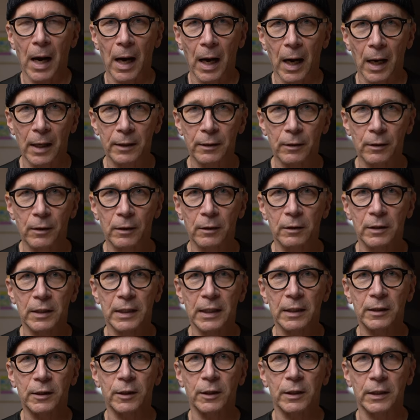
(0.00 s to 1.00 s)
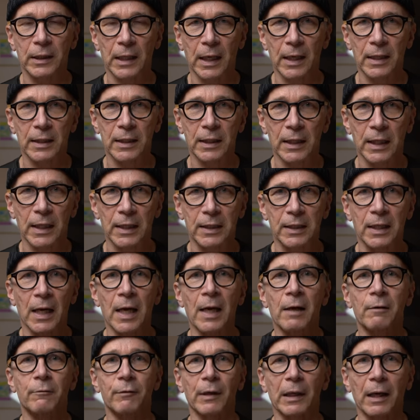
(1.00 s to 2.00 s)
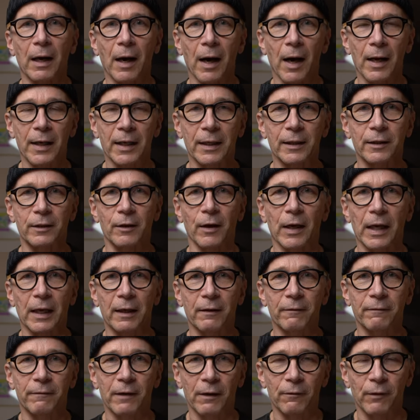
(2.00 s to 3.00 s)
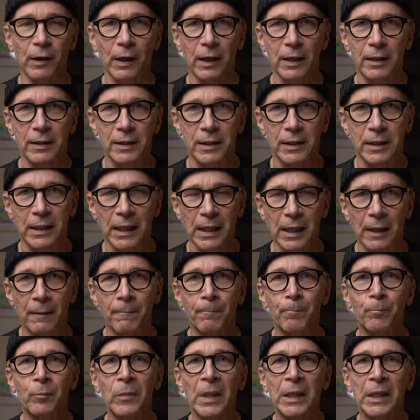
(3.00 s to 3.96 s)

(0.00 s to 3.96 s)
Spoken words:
other sensor sizes regarding the equivalency,